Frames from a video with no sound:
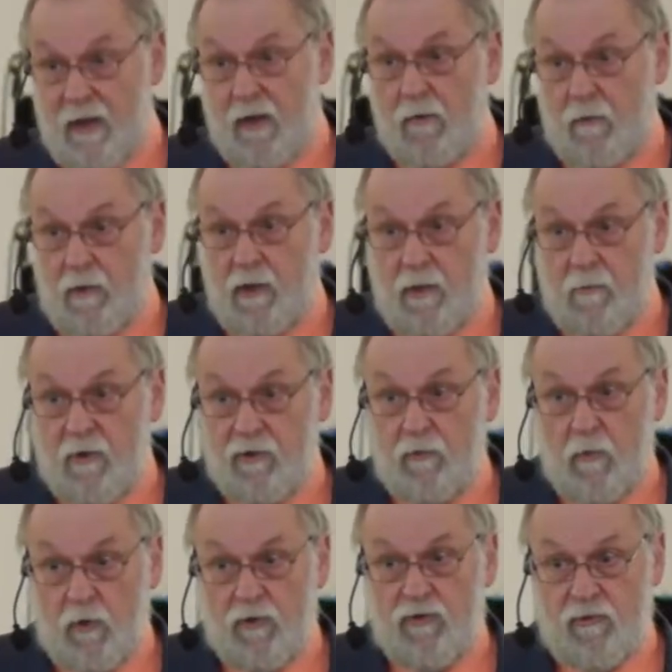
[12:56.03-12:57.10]
really much
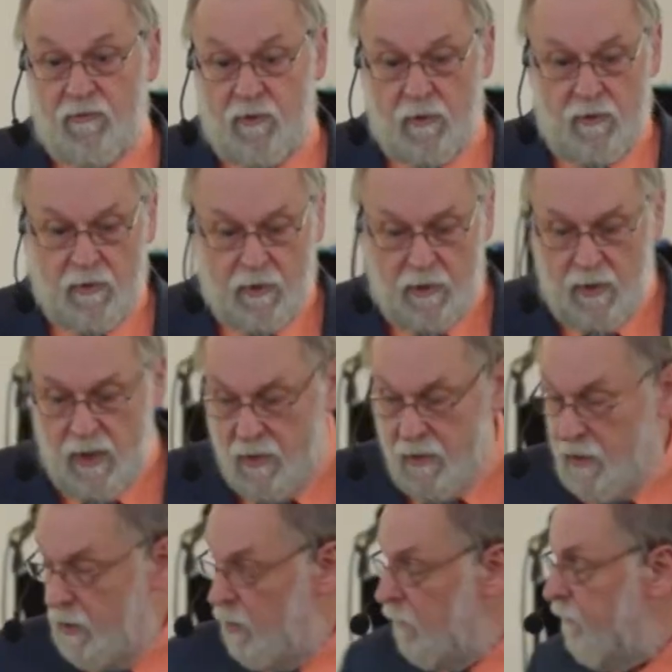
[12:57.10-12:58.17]
more severe
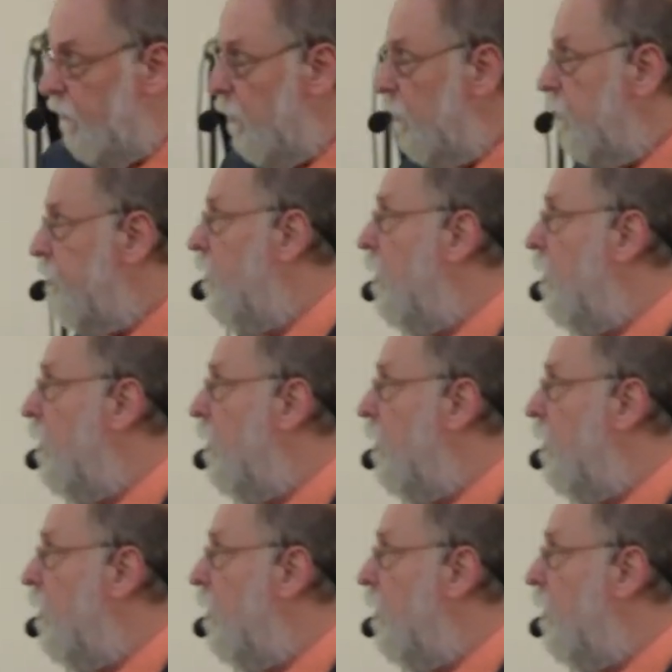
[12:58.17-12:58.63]
than the first.